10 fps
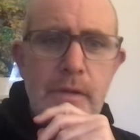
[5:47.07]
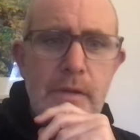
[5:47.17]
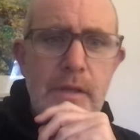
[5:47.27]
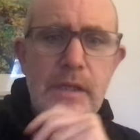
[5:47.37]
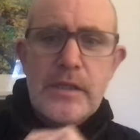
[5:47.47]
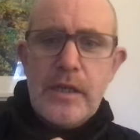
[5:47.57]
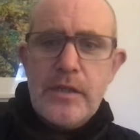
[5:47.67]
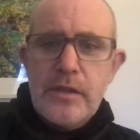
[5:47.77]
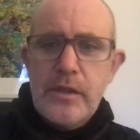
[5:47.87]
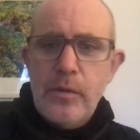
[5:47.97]
The
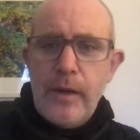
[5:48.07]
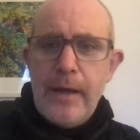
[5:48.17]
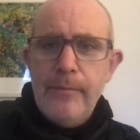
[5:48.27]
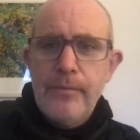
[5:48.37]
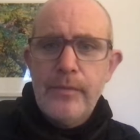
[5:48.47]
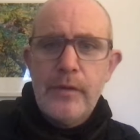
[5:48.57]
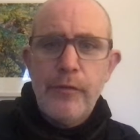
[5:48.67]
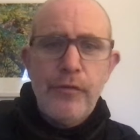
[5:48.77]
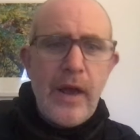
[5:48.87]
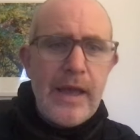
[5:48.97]
decision to
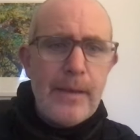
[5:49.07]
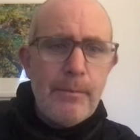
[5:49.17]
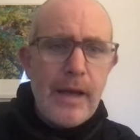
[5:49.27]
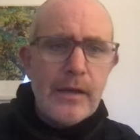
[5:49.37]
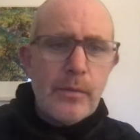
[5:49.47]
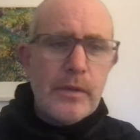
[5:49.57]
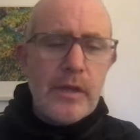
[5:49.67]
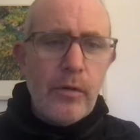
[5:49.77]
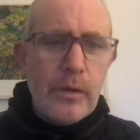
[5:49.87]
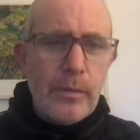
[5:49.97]
frame Malcolm and
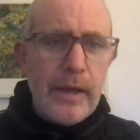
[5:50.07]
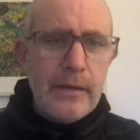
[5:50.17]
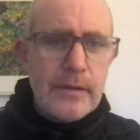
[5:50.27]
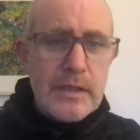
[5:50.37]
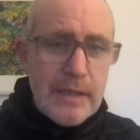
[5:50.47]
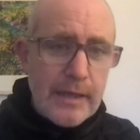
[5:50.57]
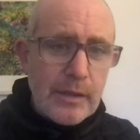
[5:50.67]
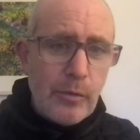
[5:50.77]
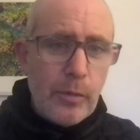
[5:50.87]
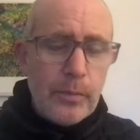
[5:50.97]
Donalbain, to set
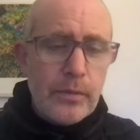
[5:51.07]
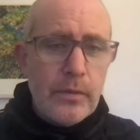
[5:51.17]
them up,